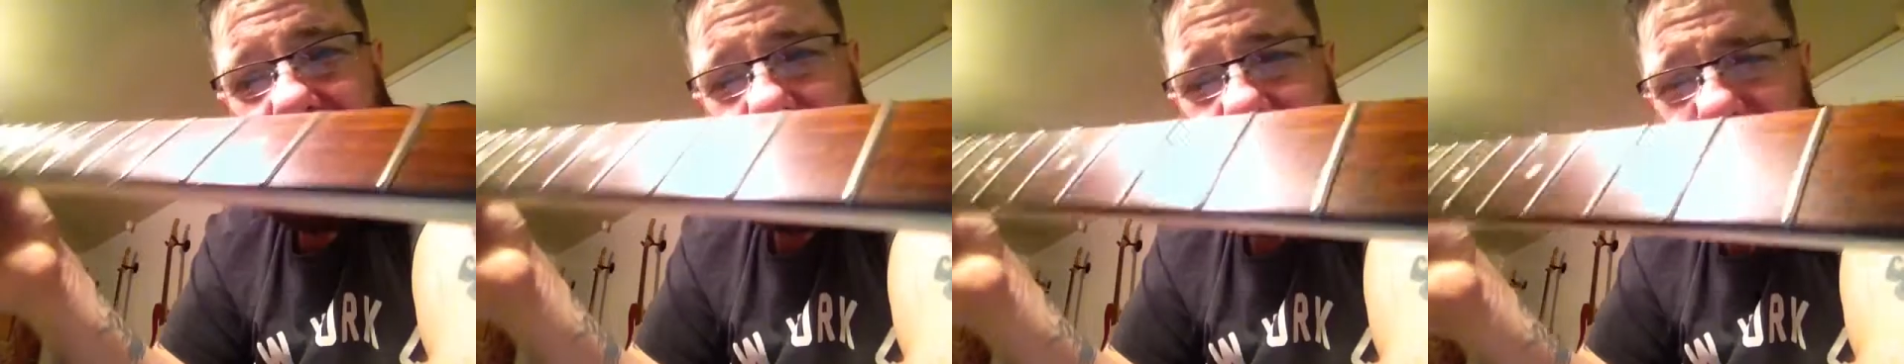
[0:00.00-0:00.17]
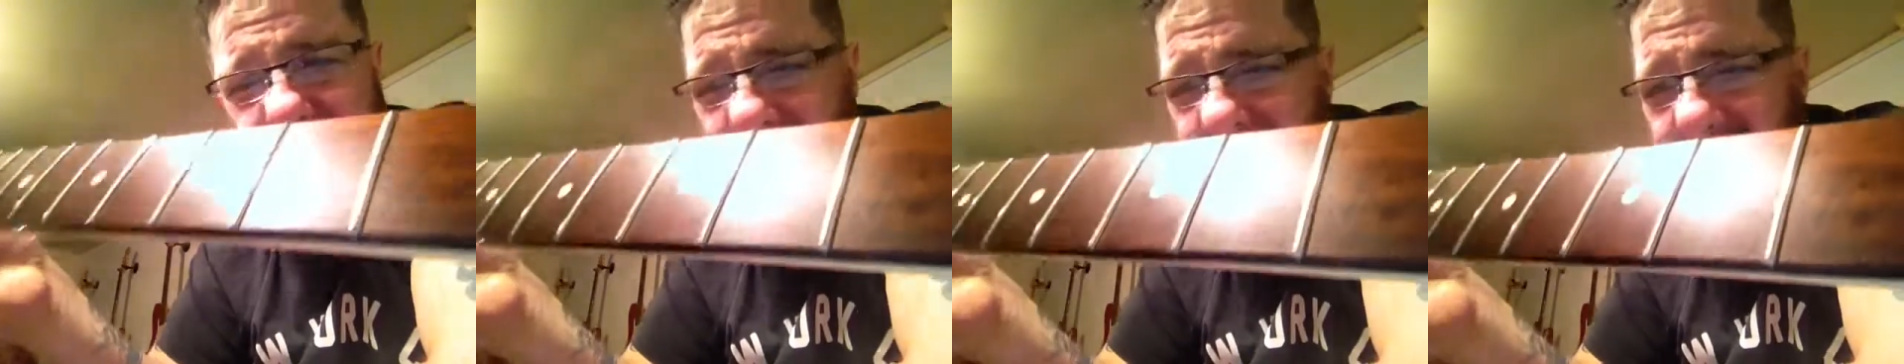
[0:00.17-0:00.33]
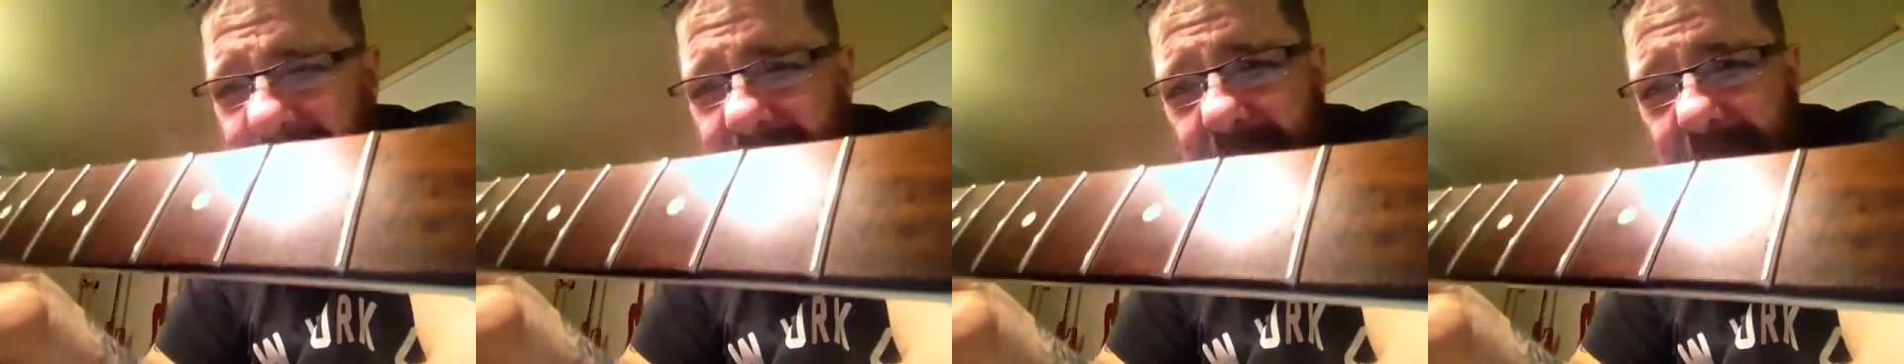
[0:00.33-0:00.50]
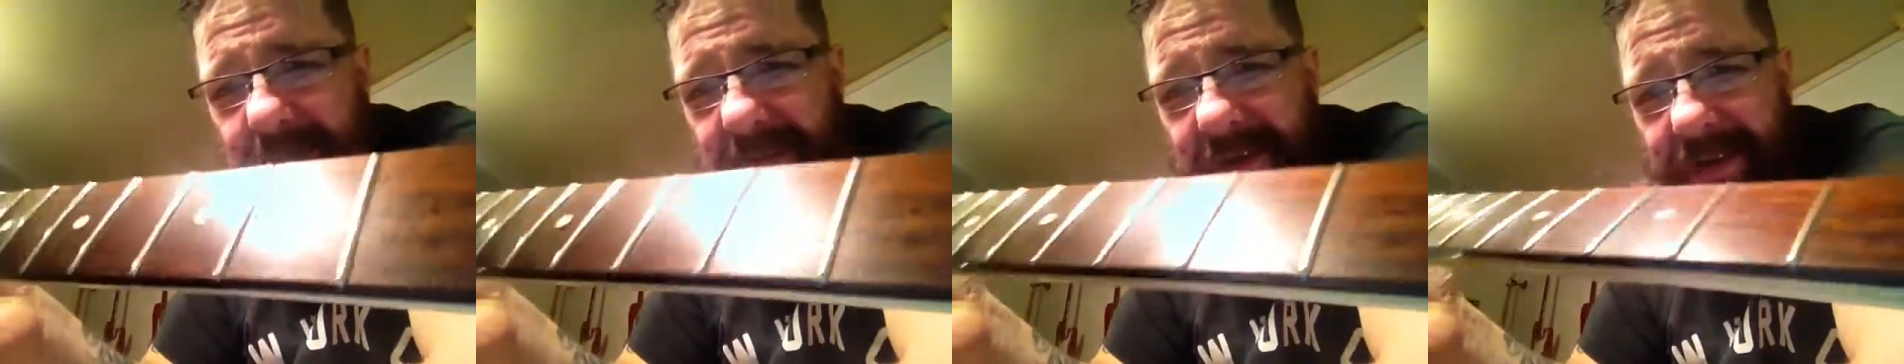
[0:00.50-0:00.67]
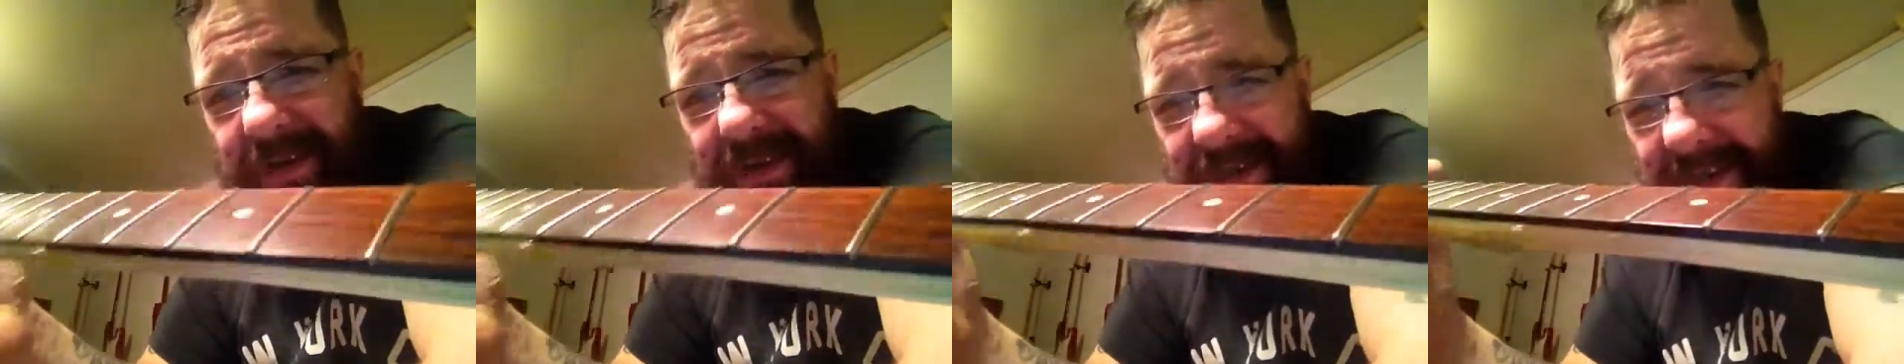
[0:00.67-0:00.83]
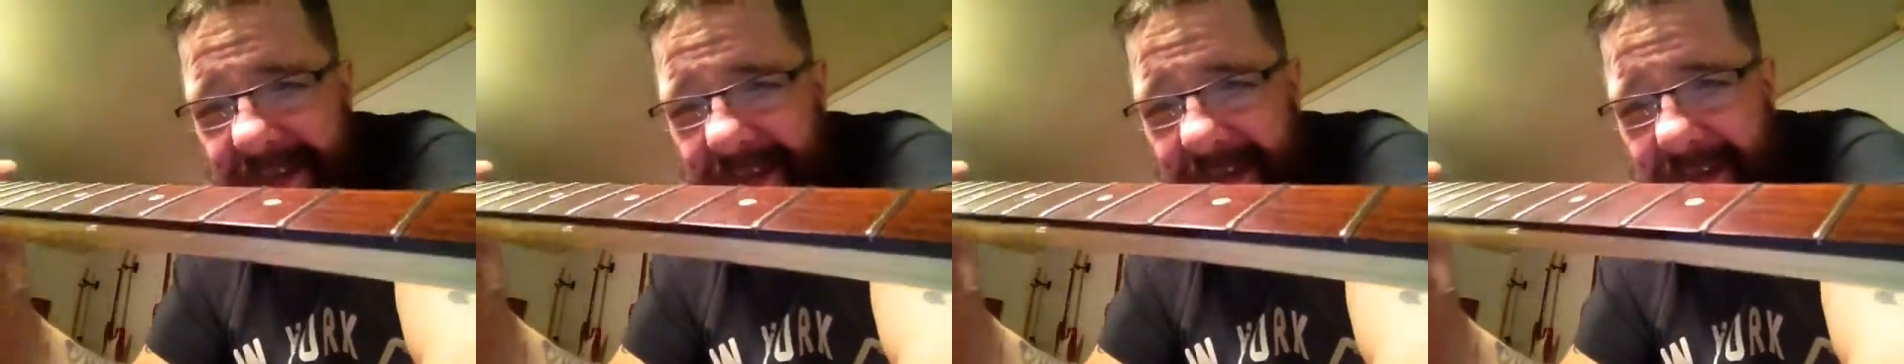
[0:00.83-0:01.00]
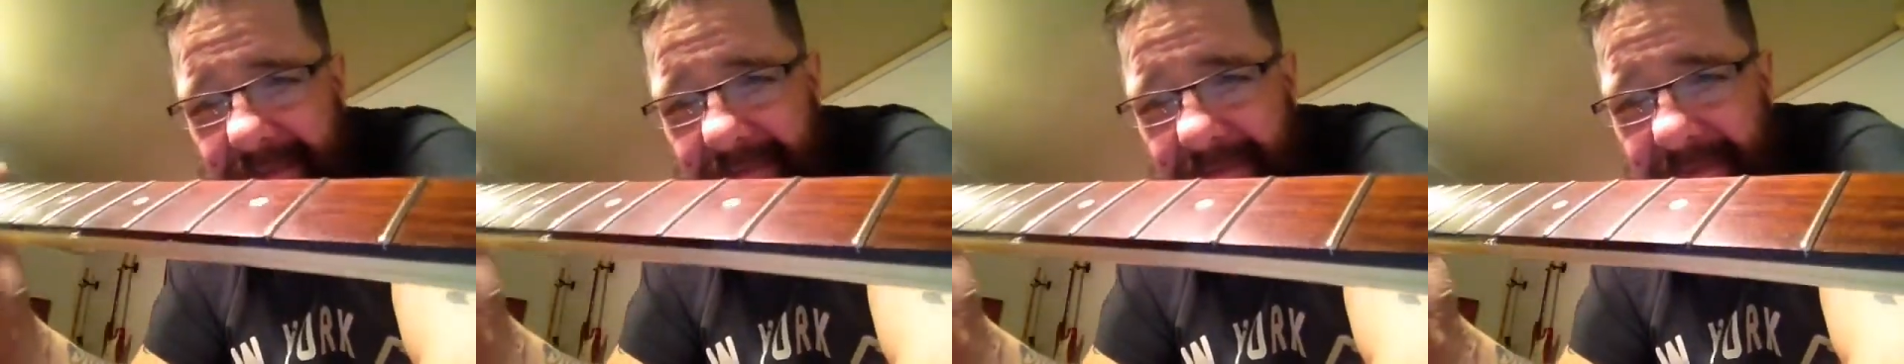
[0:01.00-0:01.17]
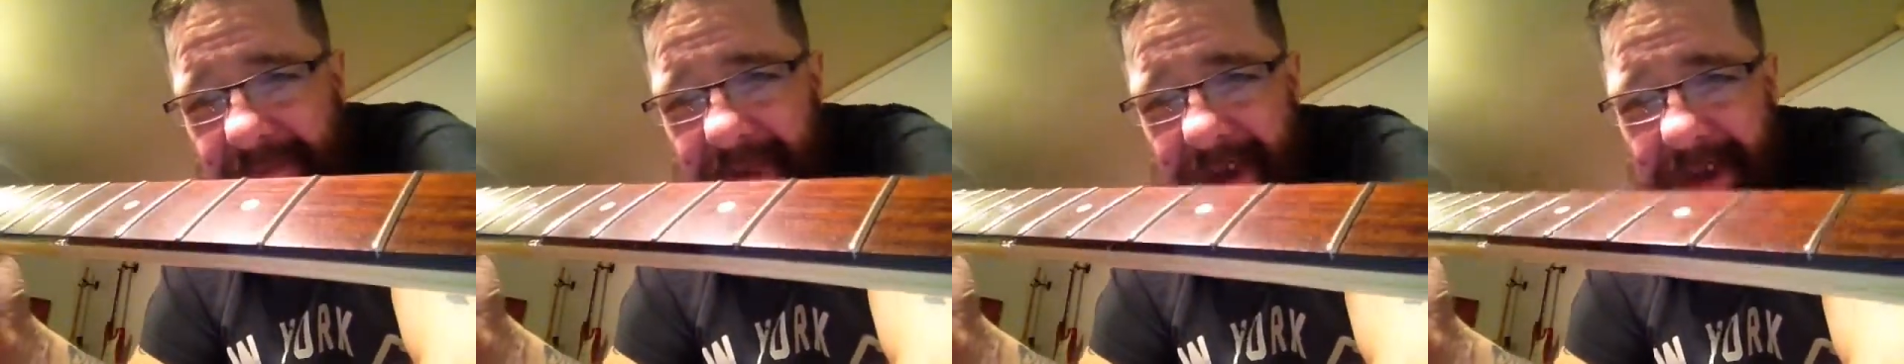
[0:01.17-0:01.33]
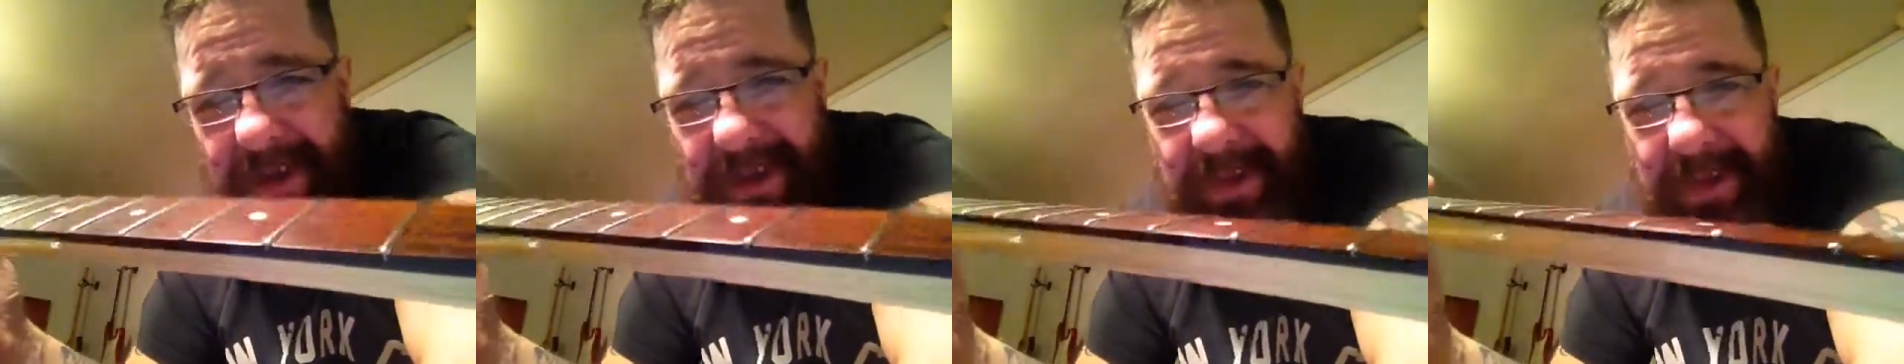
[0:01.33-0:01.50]
But everybody's seen
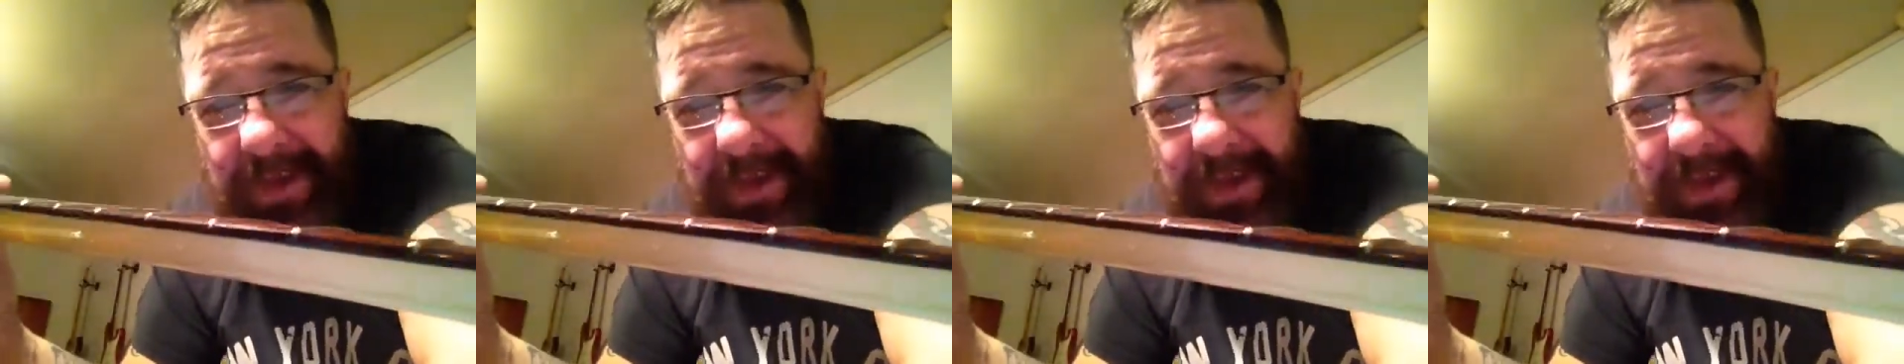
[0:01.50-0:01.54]
fret